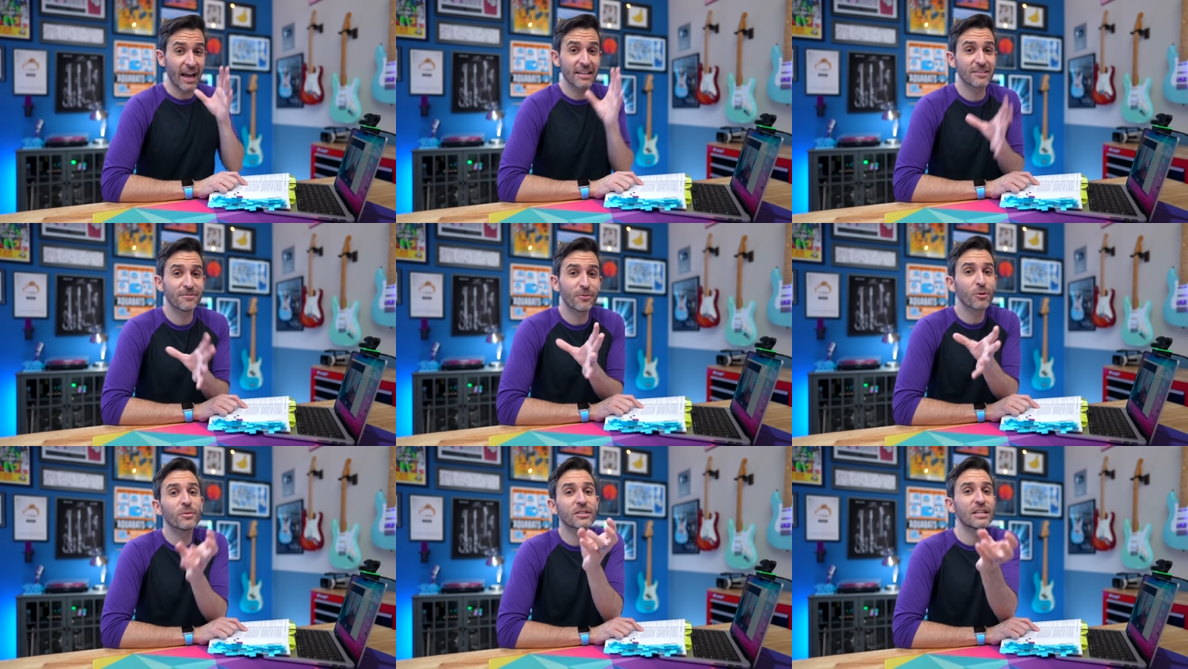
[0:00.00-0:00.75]
As a
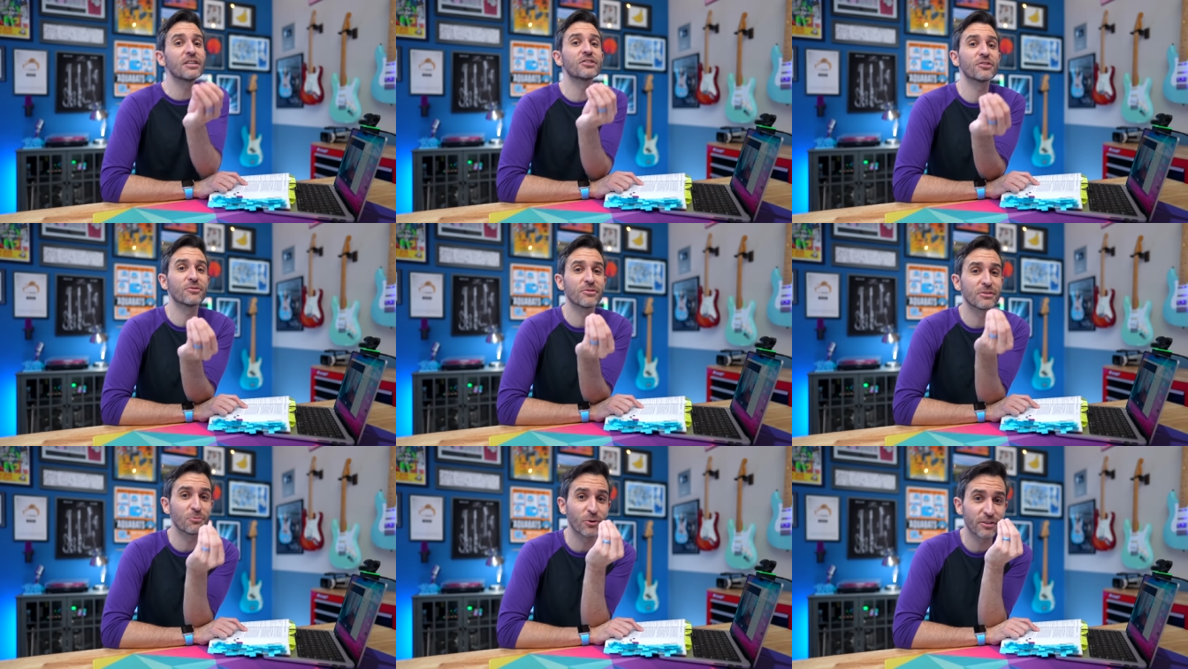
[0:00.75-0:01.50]
former teacher who
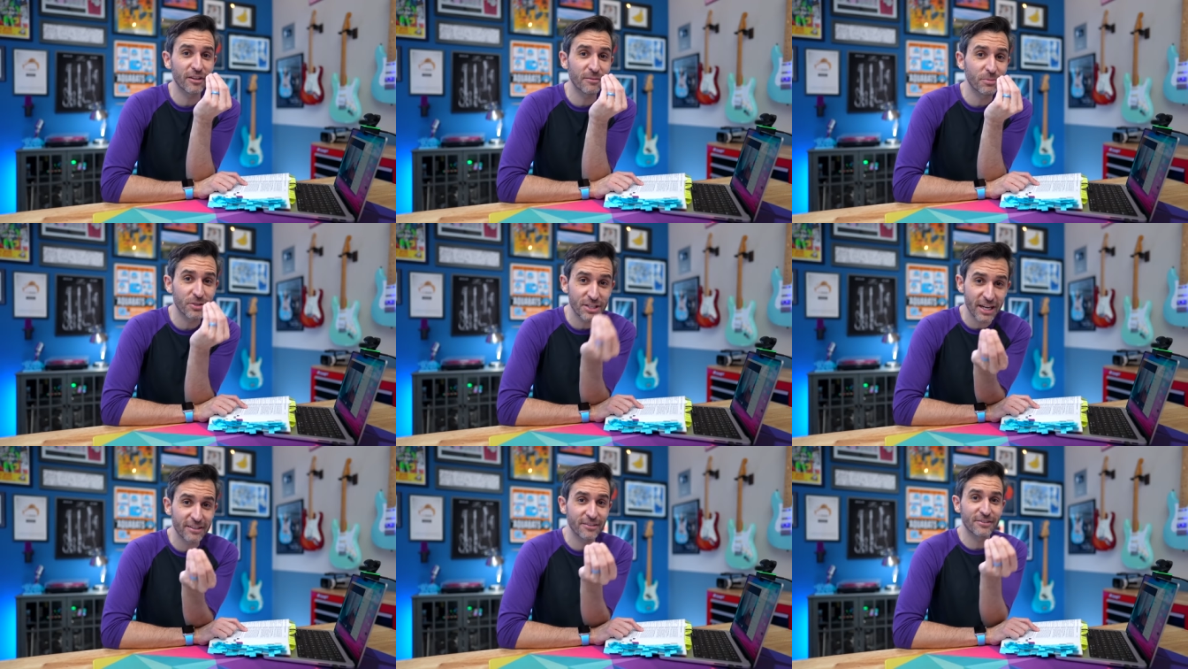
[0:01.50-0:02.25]
has worked on
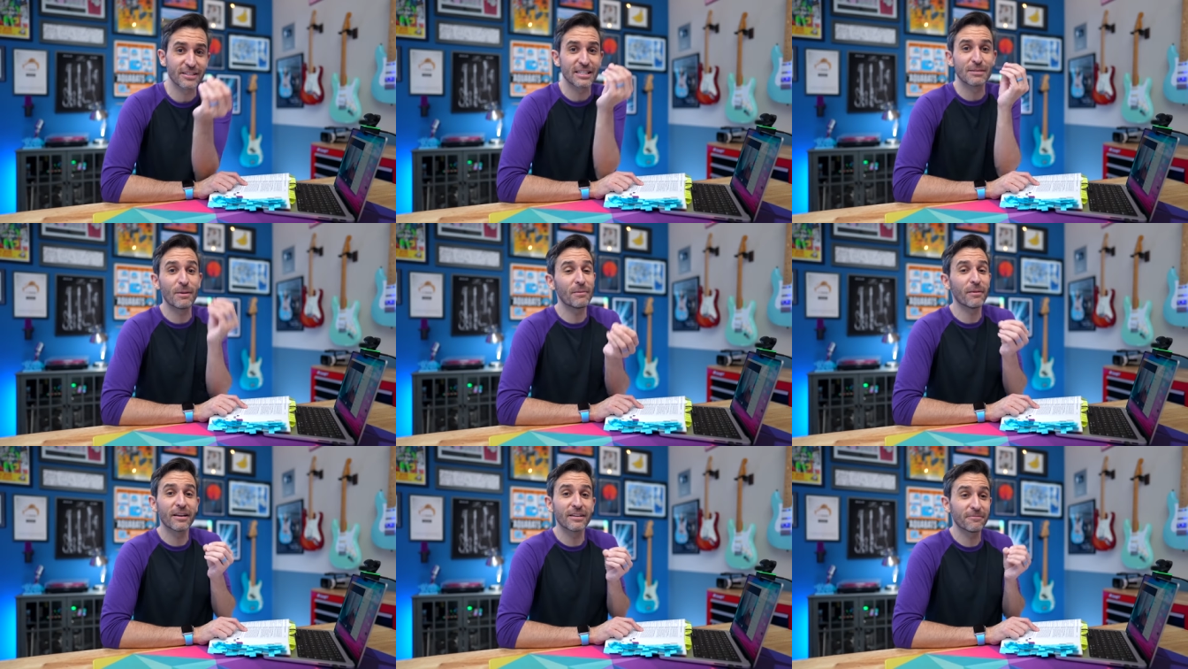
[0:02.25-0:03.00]
projectors and spent
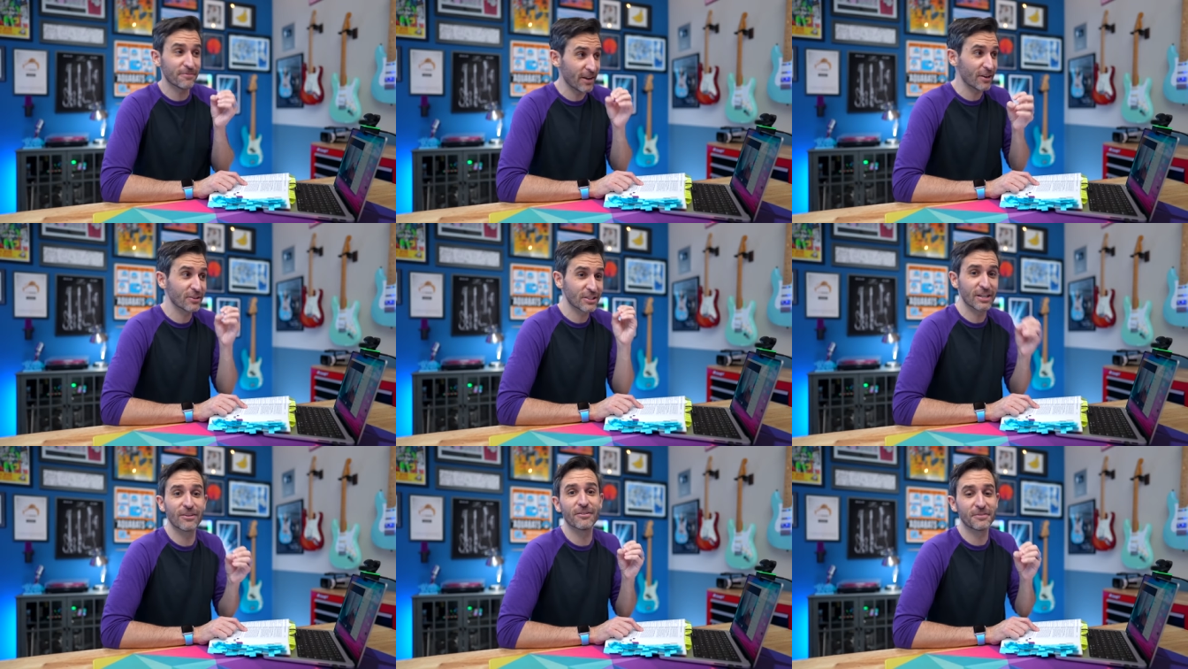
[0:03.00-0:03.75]
my fair
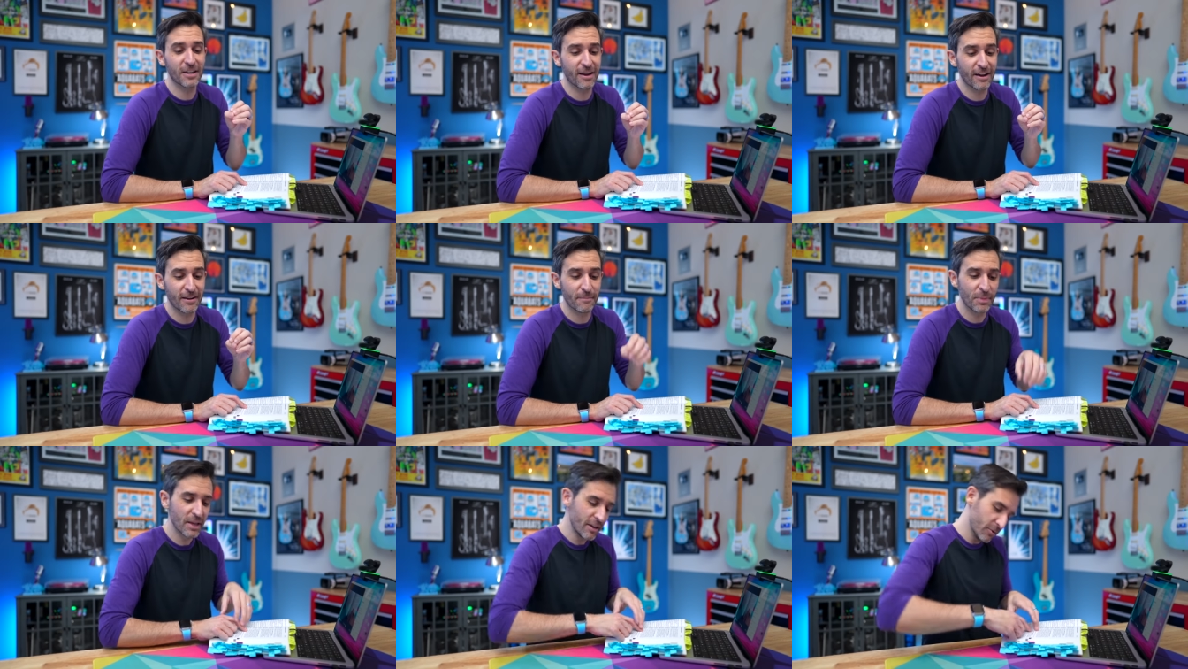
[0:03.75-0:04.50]
share of
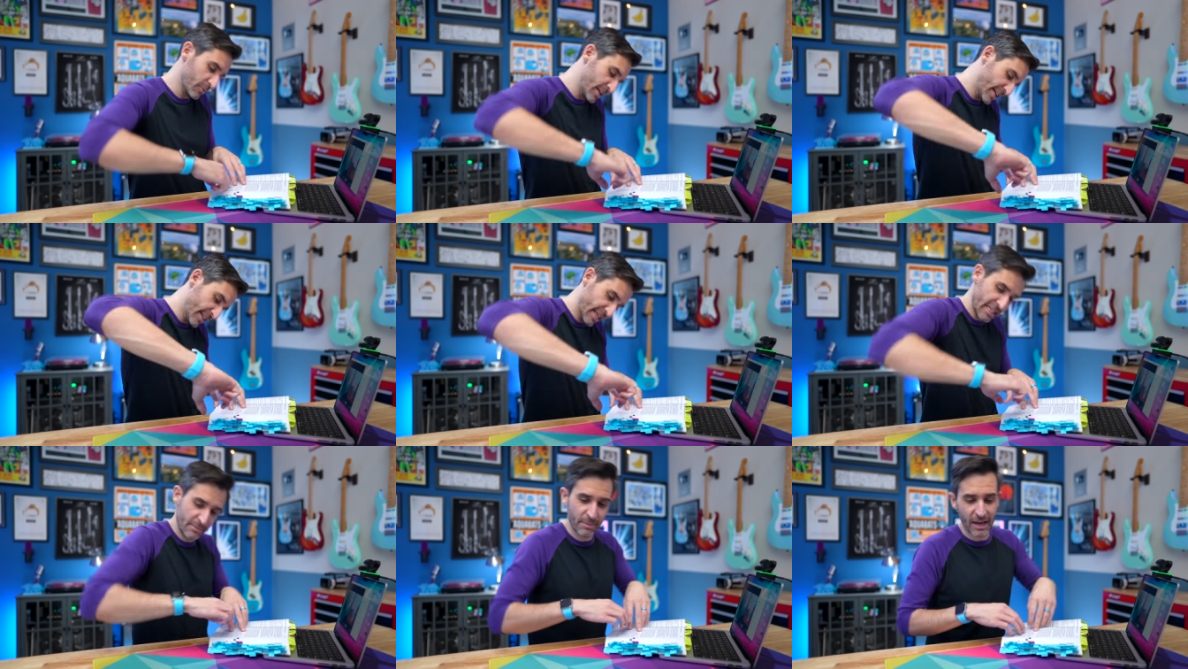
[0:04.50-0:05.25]
time reading
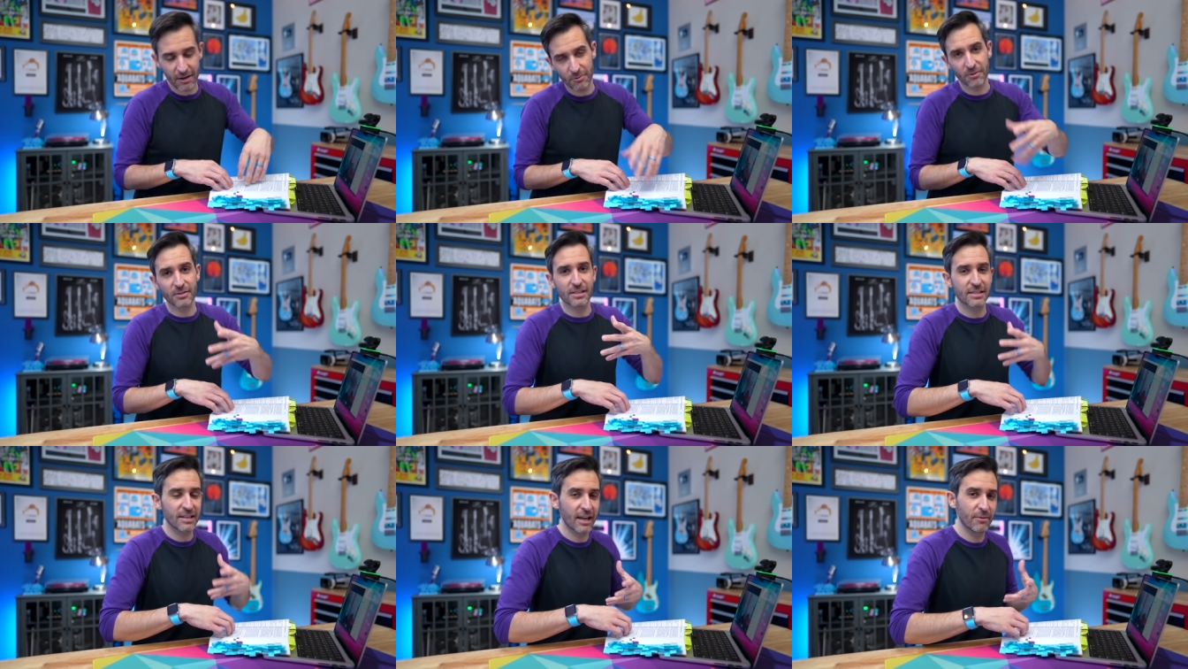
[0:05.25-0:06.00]
things backwards
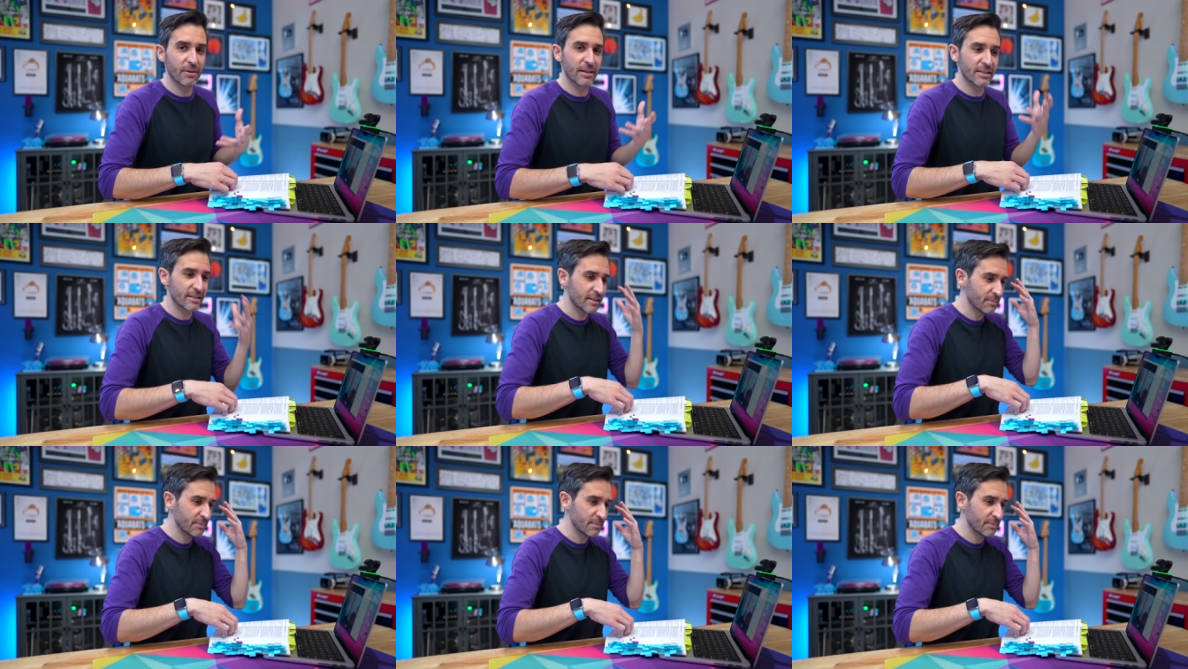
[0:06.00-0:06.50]
and sideways and